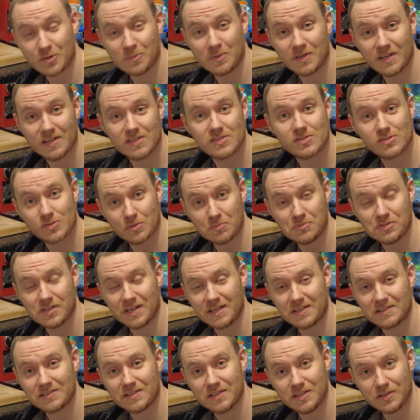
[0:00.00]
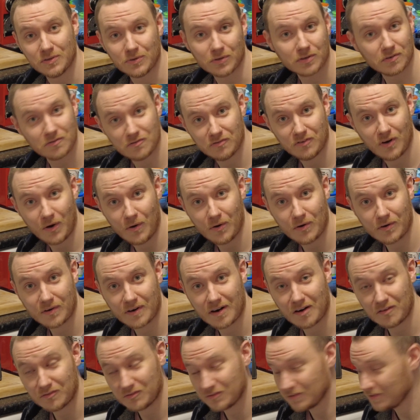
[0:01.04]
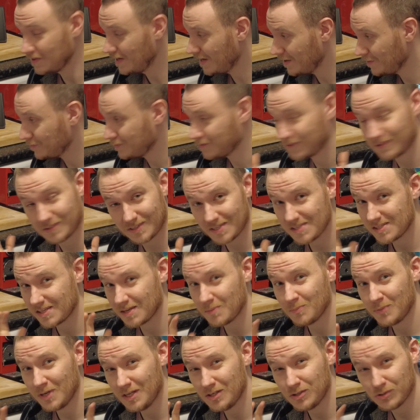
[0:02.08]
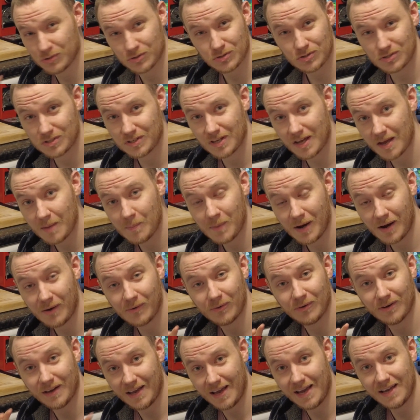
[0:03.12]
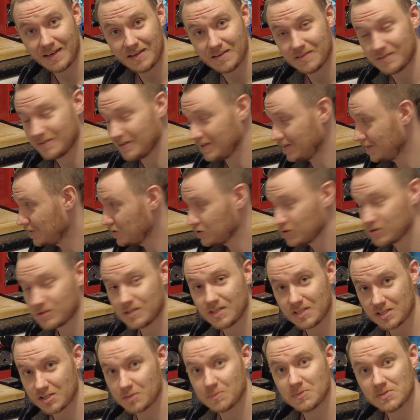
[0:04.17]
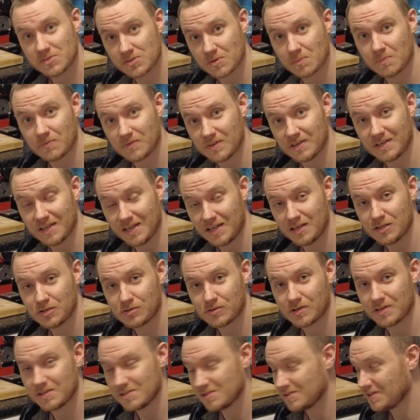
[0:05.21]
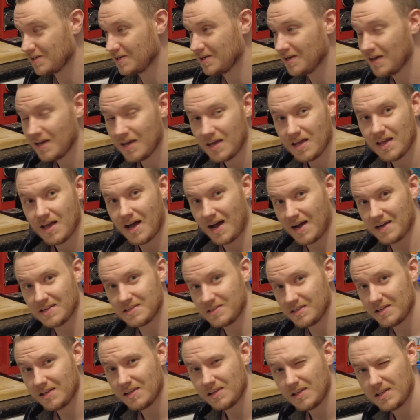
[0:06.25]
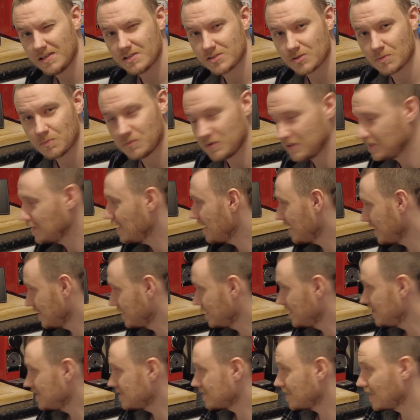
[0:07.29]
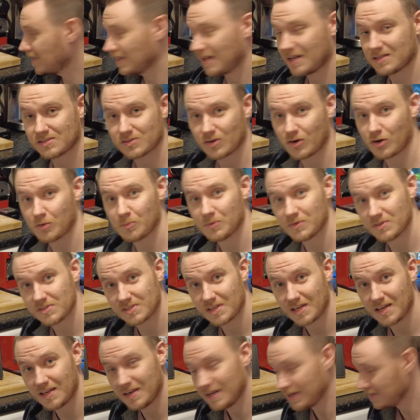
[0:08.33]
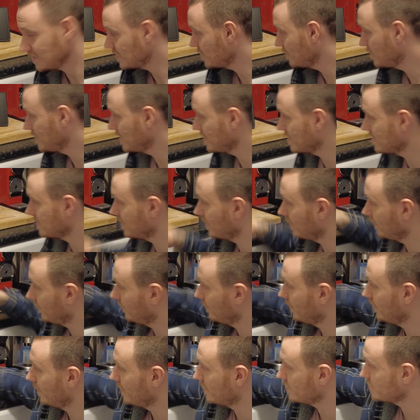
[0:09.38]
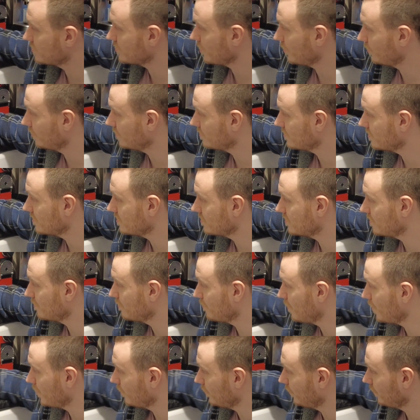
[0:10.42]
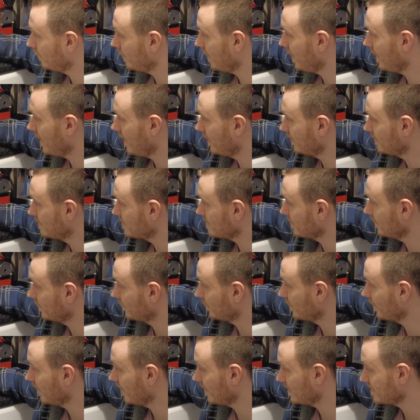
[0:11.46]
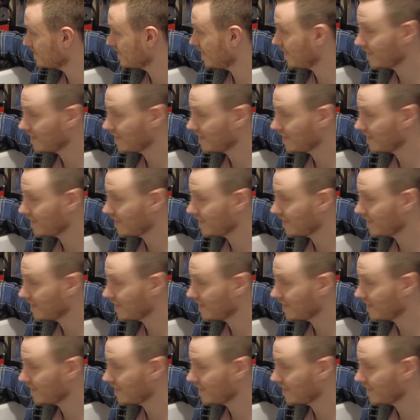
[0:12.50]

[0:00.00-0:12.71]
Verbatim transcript: to be a subject that you can photograph. Now, this can be just about anything. It just needs to be something interesting. Ideally, something like these glass ornaments here next to me, this little solar system model and this little glass